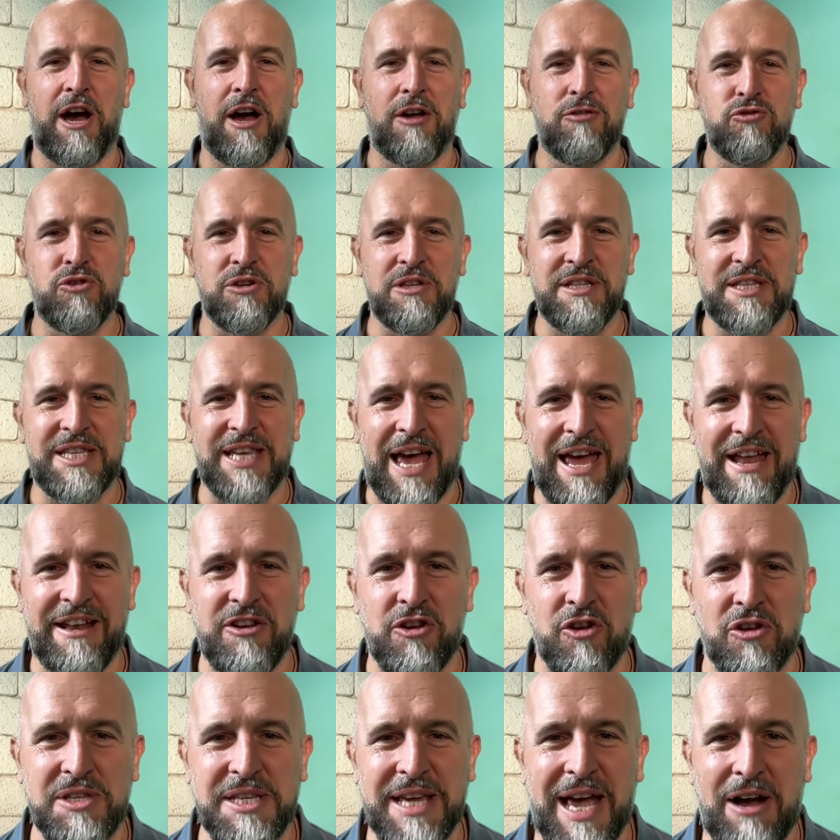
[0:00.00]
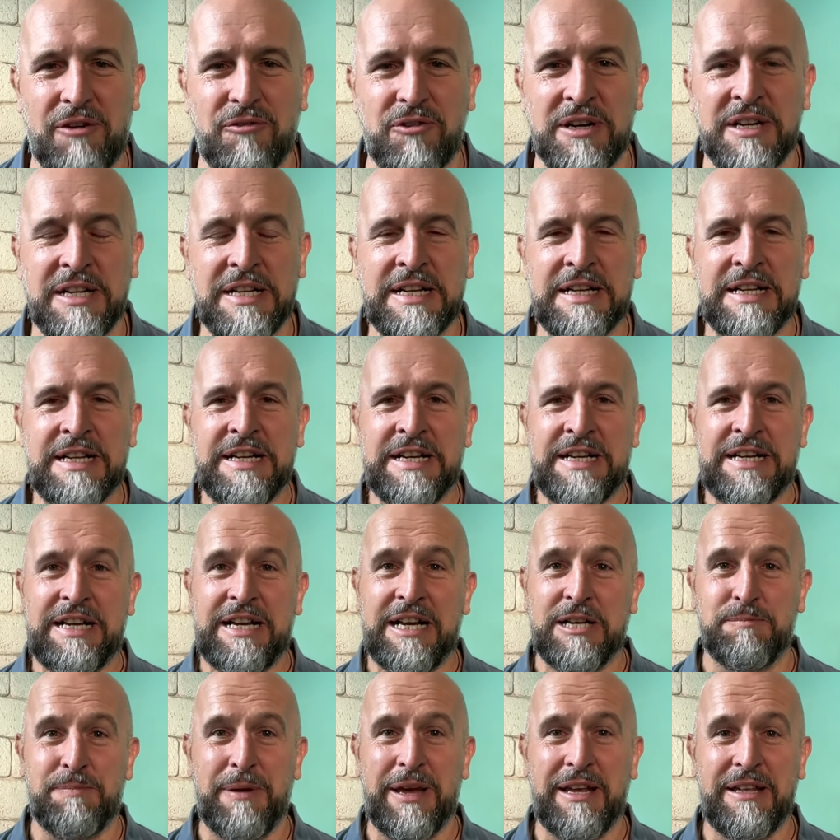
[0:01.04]
110 not out,
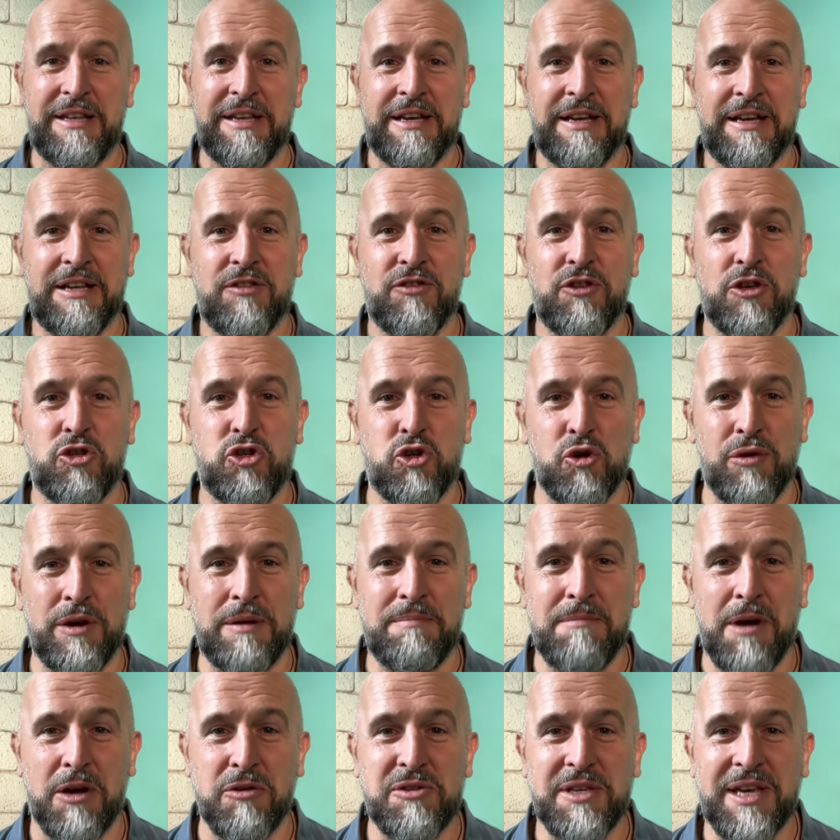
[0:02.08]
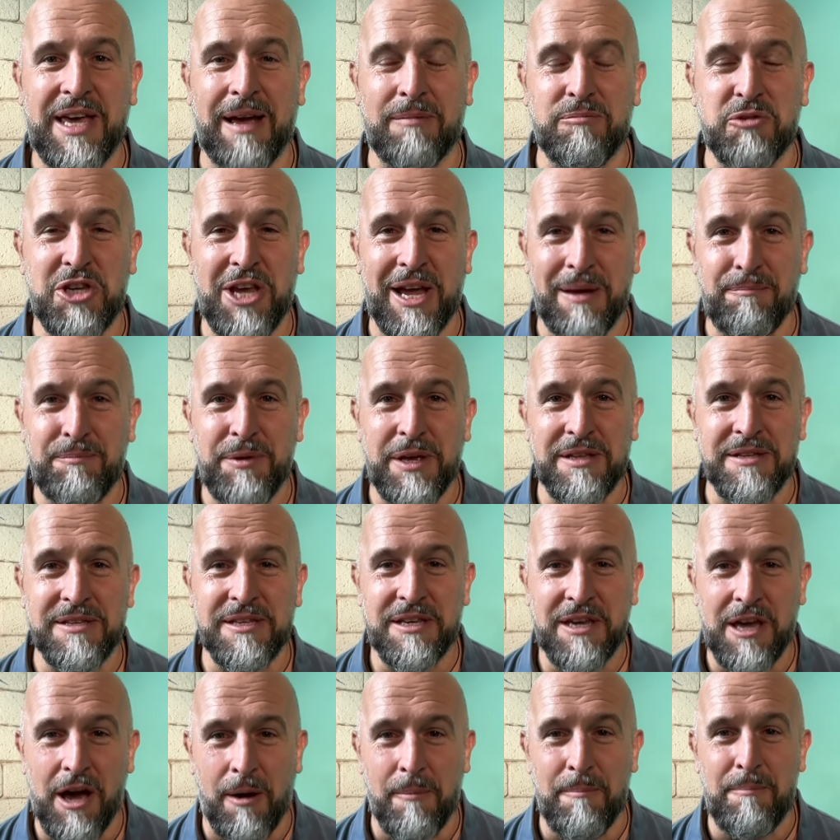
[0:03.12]
has been the joint most capped Champions
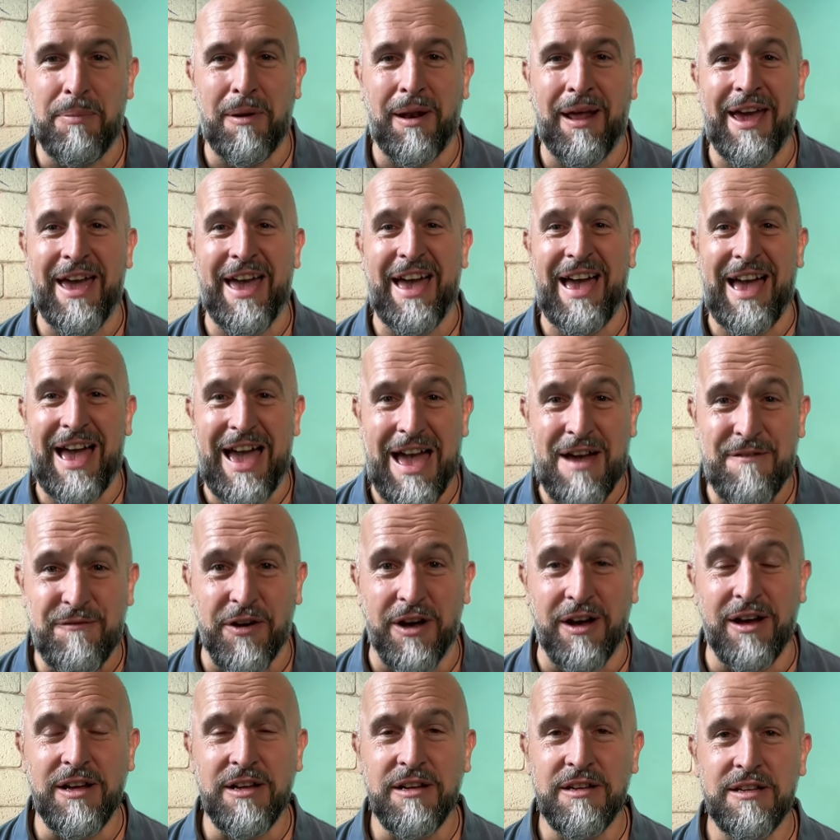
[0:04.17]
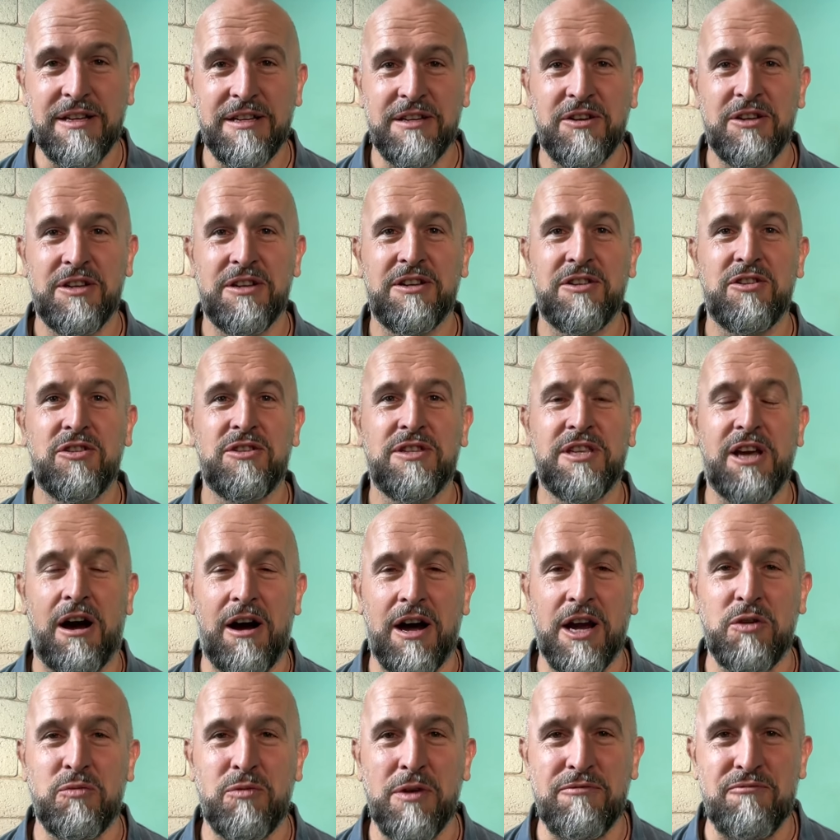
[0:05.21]
Cup player ever,
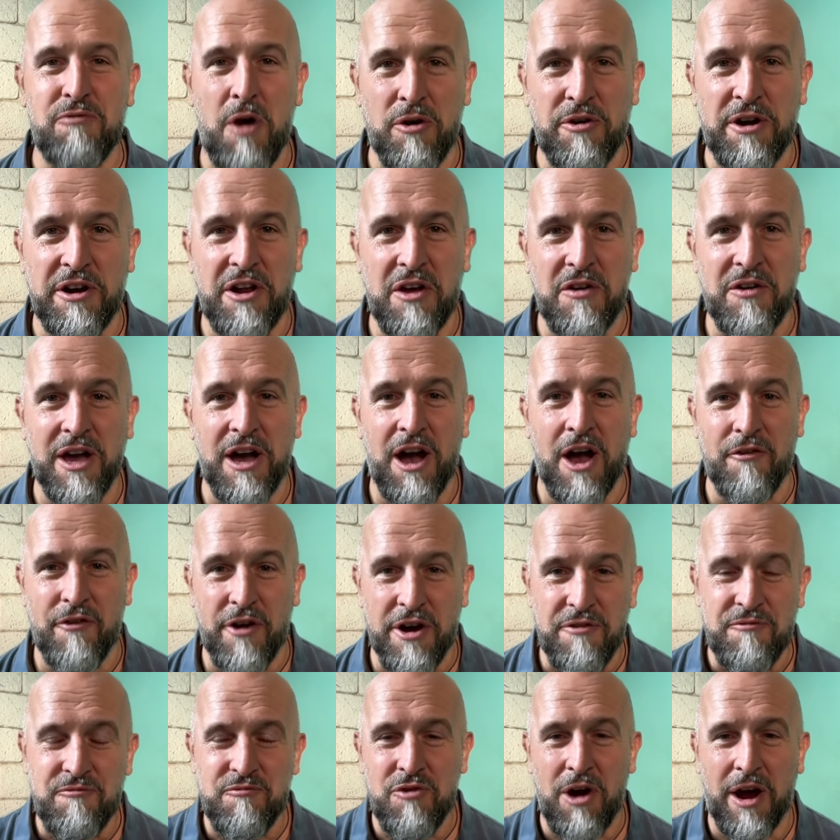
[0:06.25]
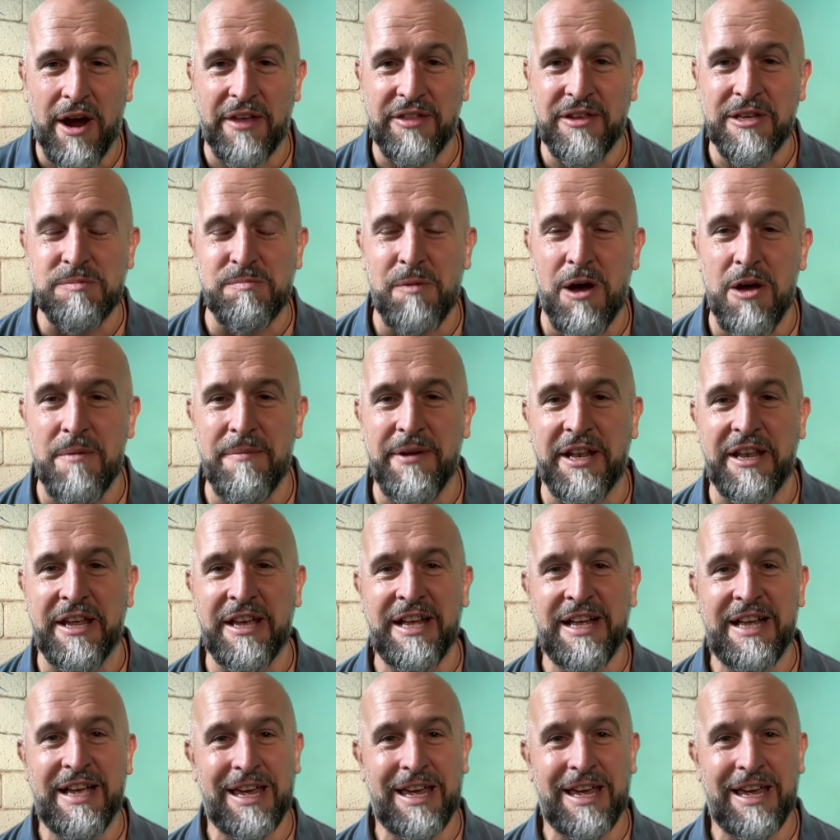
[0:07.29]
tied with Ronan O'Gara right at this moment.